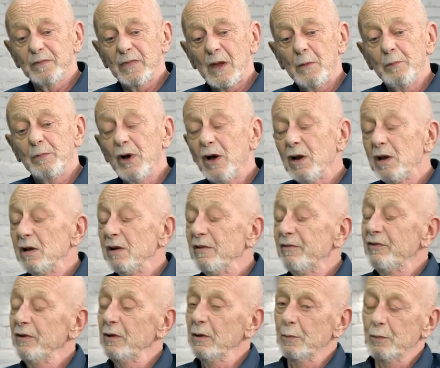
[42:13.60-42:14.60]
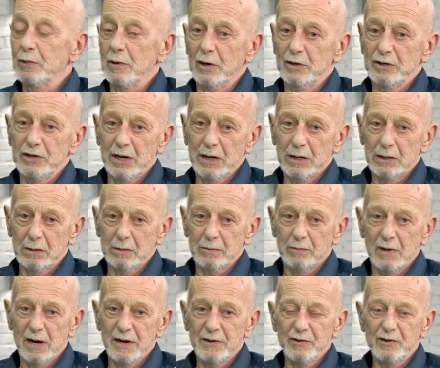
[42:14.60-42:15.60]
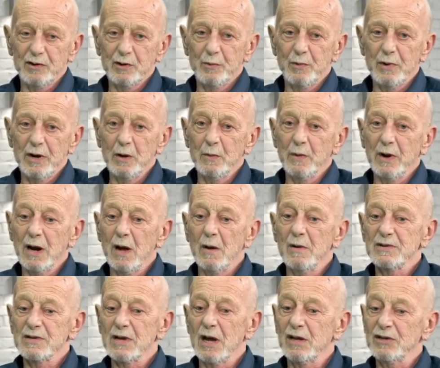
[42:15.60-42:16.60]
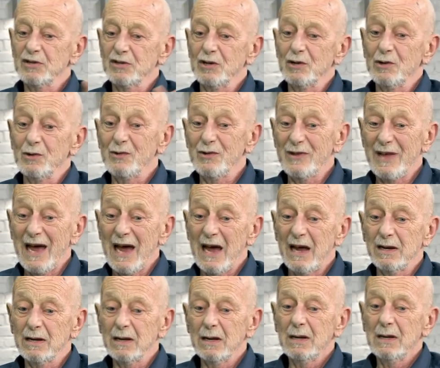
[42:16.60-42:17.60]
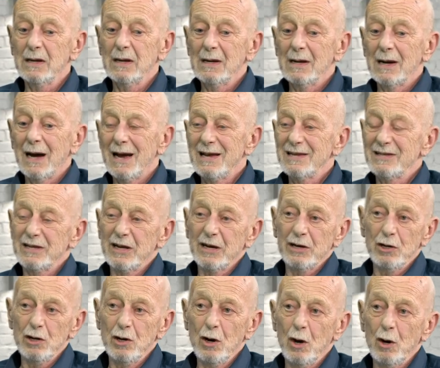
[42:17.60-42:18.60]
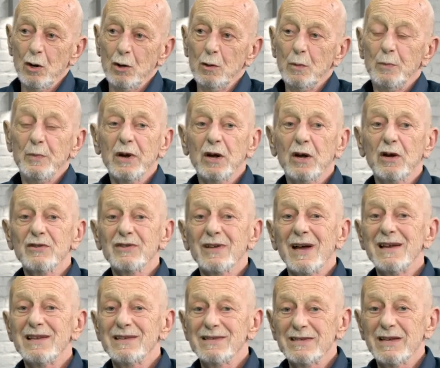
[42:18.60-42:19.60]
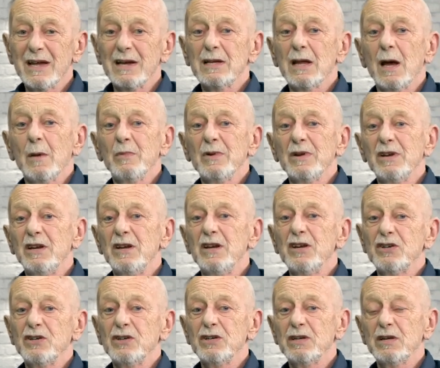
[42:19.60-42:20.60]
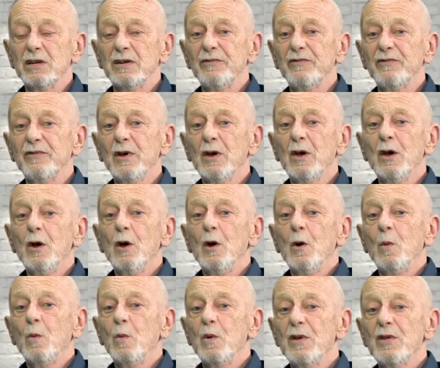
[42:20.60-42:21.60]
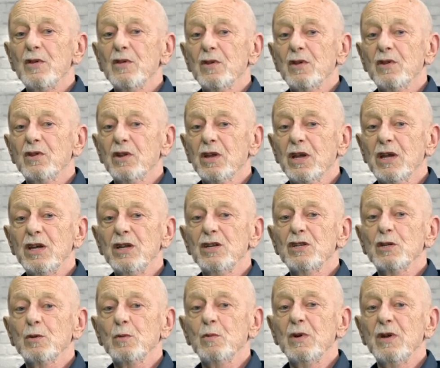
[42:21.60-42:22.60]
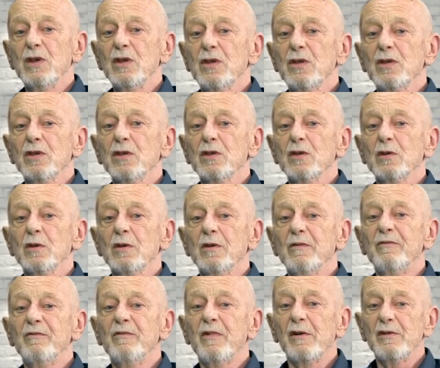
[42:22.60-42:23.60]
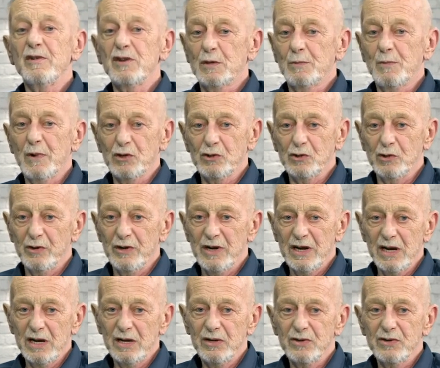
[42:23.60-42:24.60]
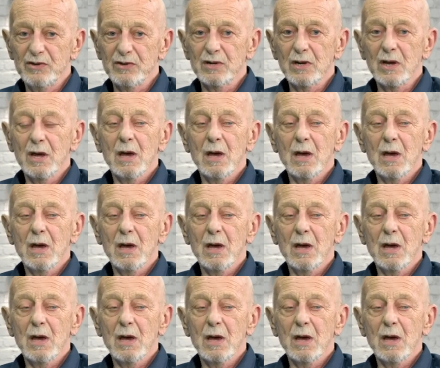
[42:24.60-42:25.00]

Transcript: Berlin Phil project, Right of Spring, when I was asked to do that, I said no because I'd set up an initiative with kids with very special needs,